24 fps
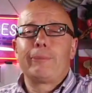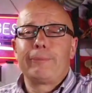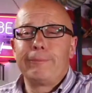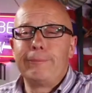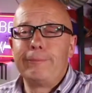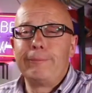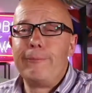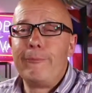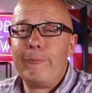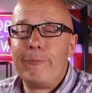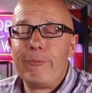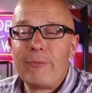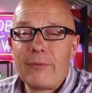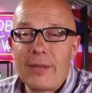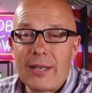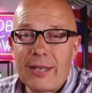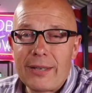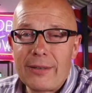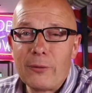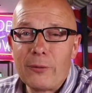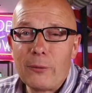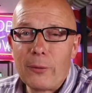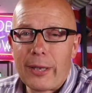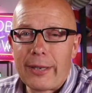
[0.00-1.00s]
I
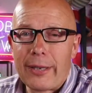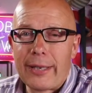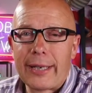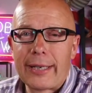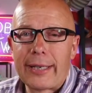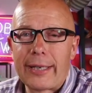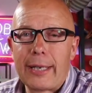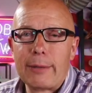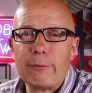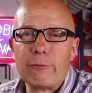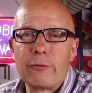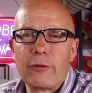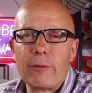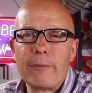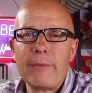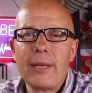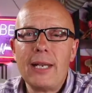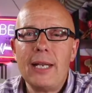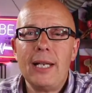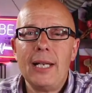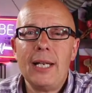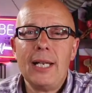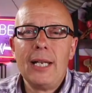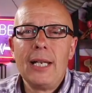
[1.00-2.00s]
don't know where that came from.
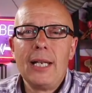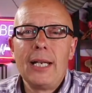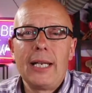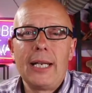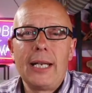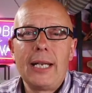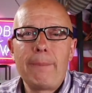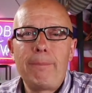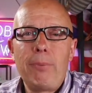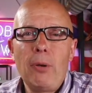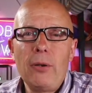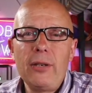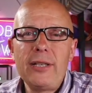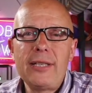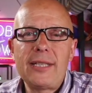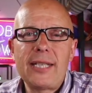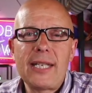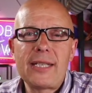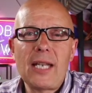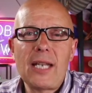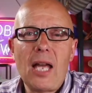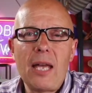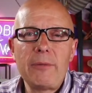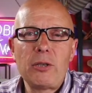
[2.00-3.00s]
Bonnie
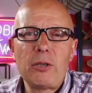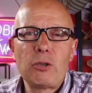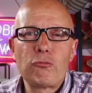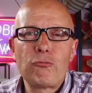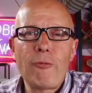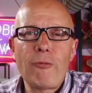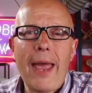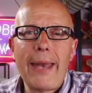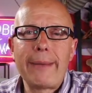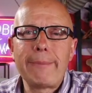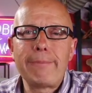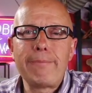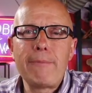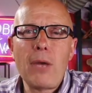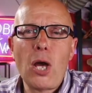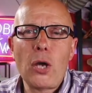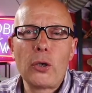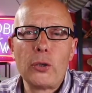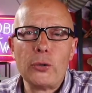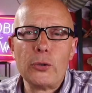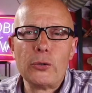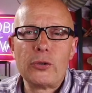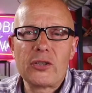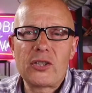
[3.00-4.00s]
says, I'm in a rant
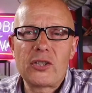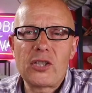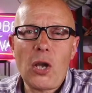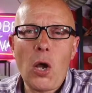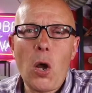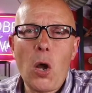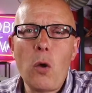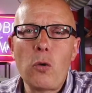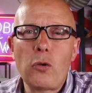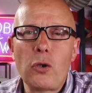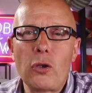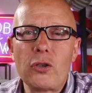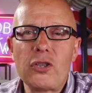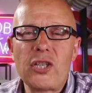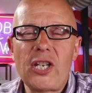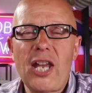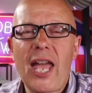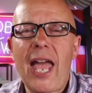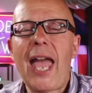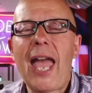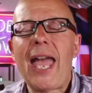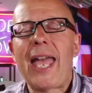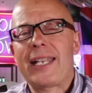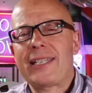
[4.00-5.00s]
mode, so hold on to your
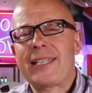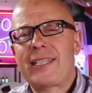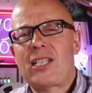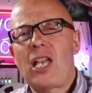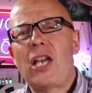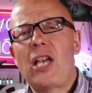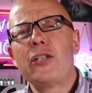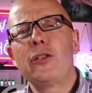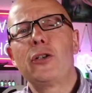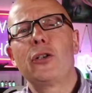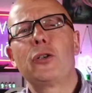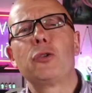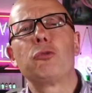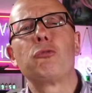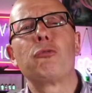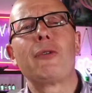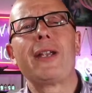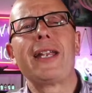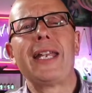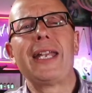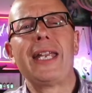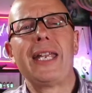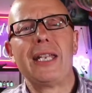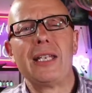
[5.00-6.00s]
hats. Are you going to
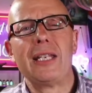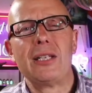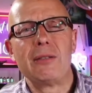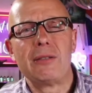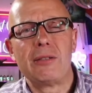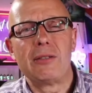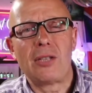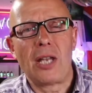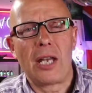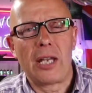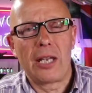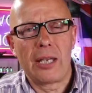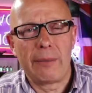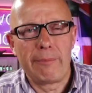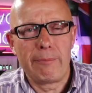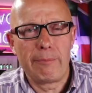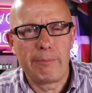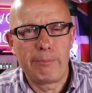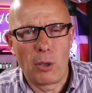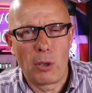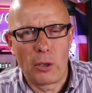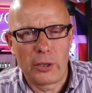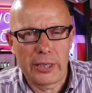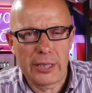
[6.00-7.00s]
ring
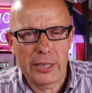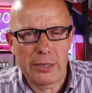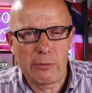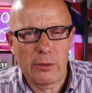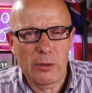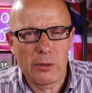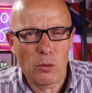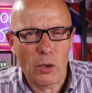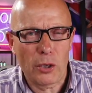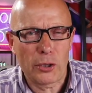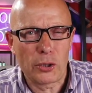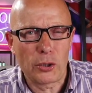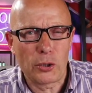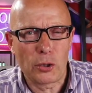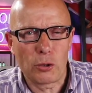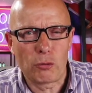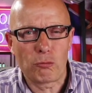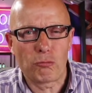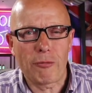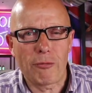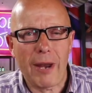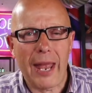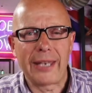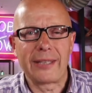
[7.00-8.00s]
in, Bonnie? We want a good
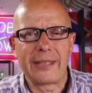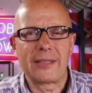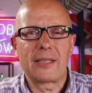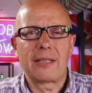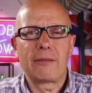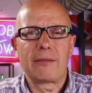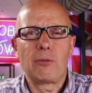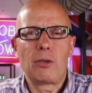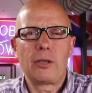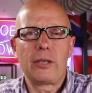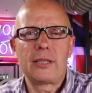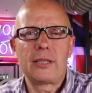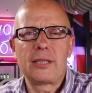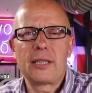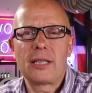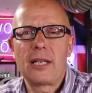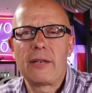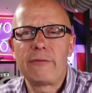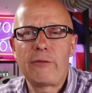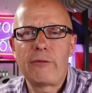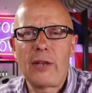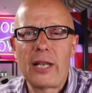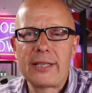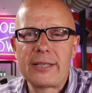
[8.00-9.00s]
rant. I
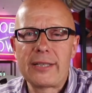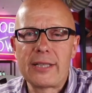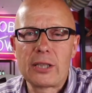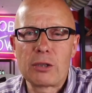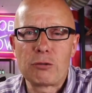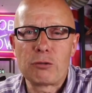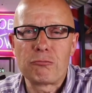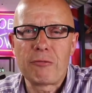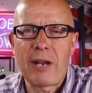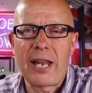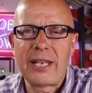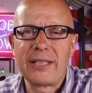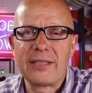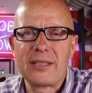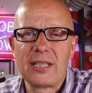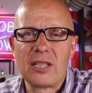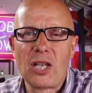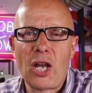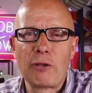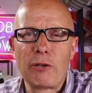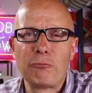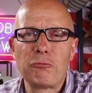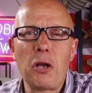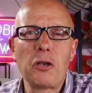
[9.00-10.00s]
fancy a rant
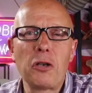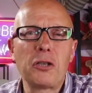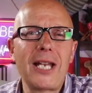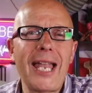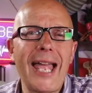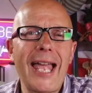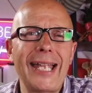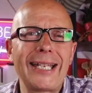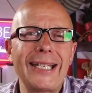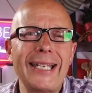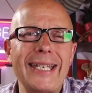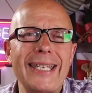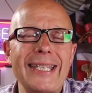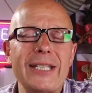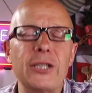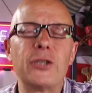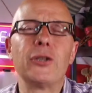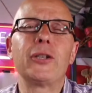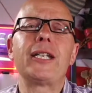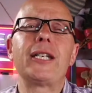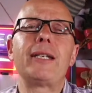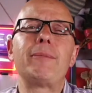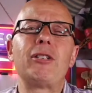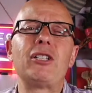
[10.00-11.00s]
tonight. Ron Langley,
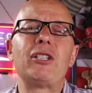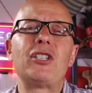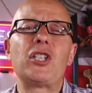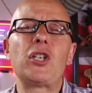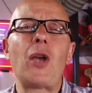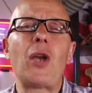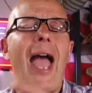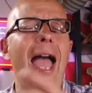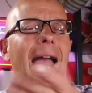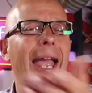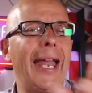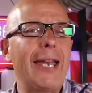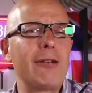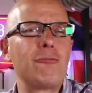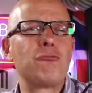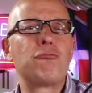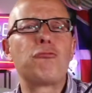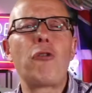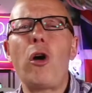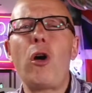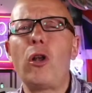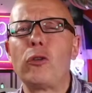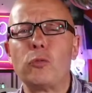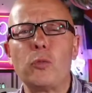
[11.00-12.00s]
good evening to you. And
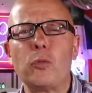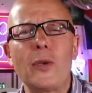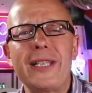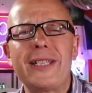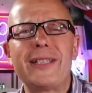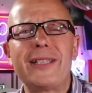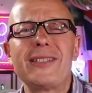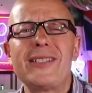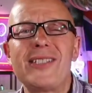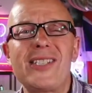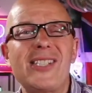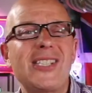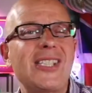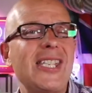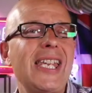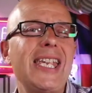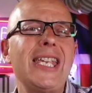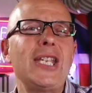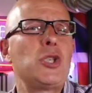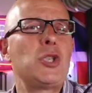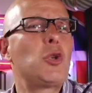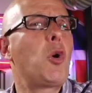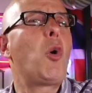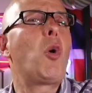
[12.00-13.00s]
Ron, we can
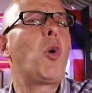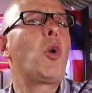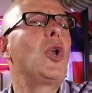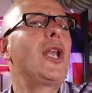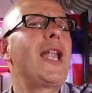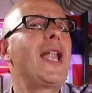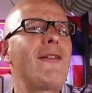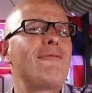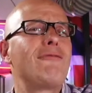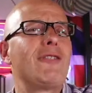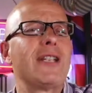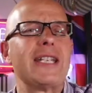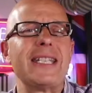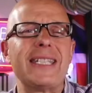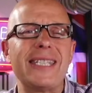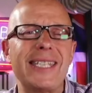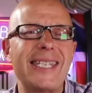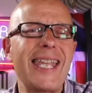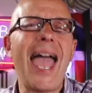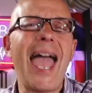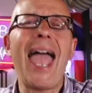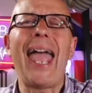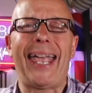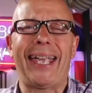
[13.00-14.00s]
see your lovely
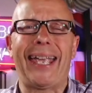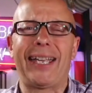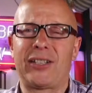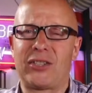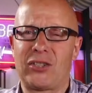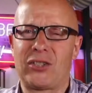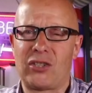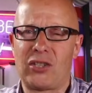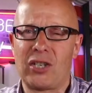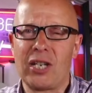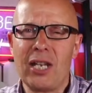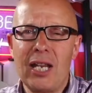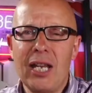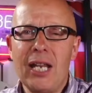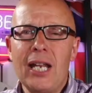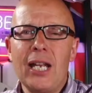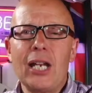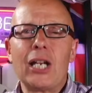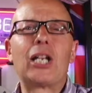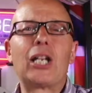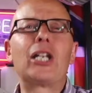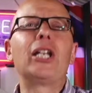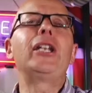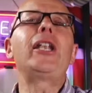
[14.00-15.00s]
text
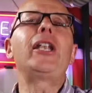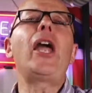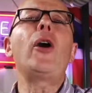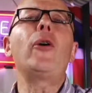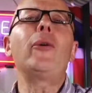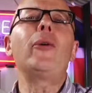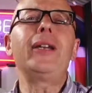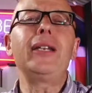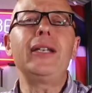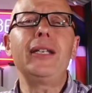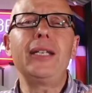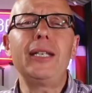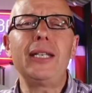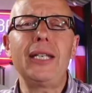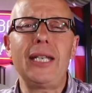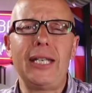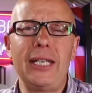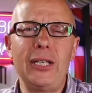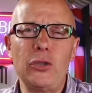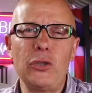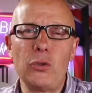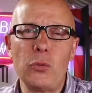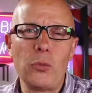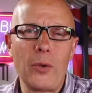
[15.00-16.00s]
glowing
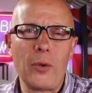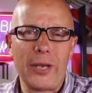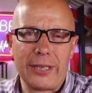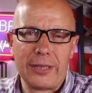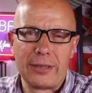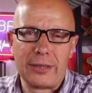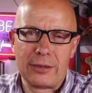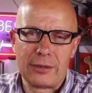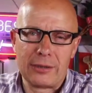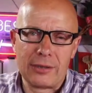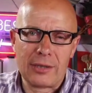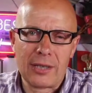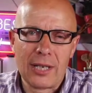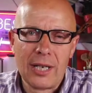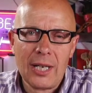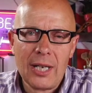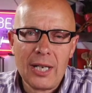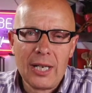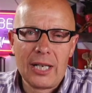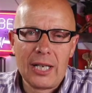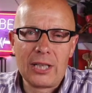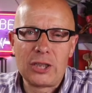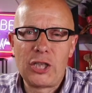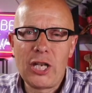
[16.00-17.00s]
in the wind.
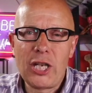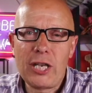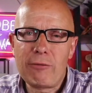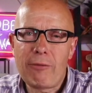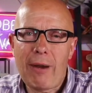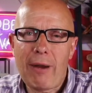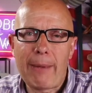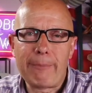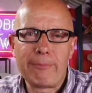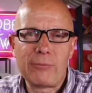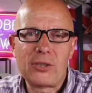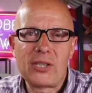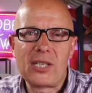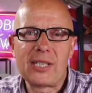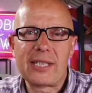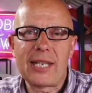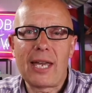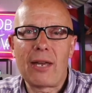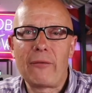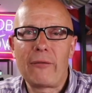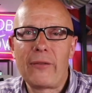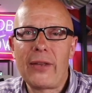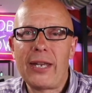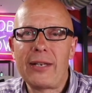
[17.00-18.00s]
G Ramps is
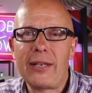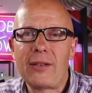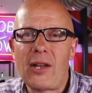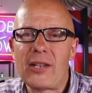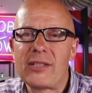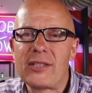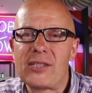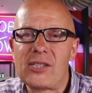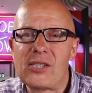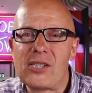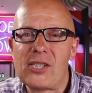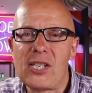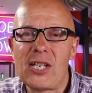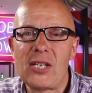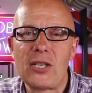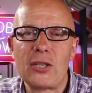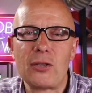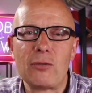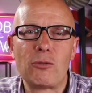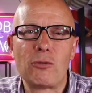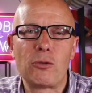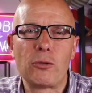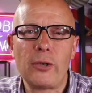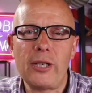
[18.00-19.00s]
out there. Nice to see
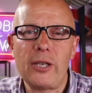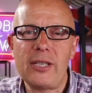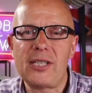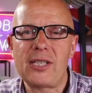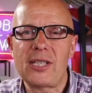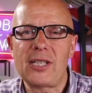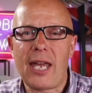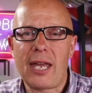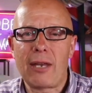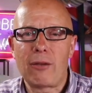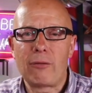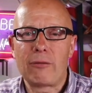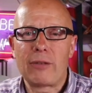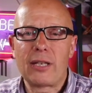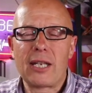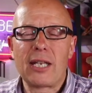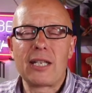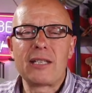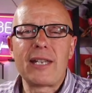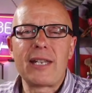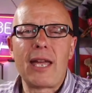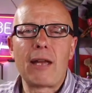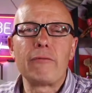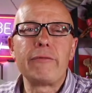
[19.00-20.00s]
you, Chris, out there
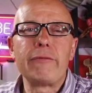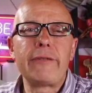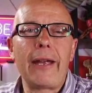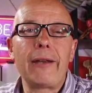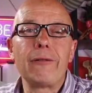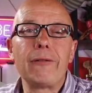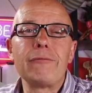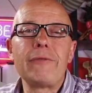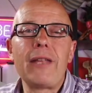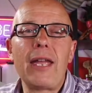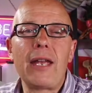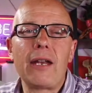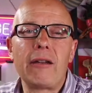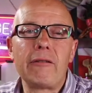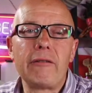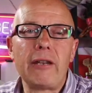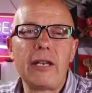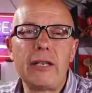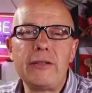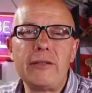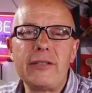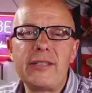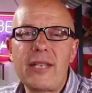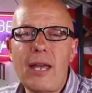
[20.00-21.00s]
down there
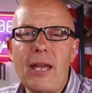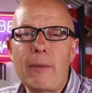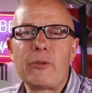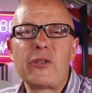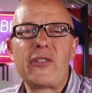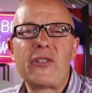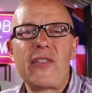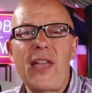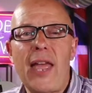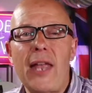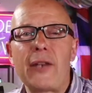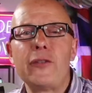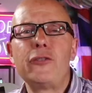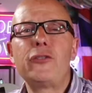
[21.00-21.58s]
in Somerset. And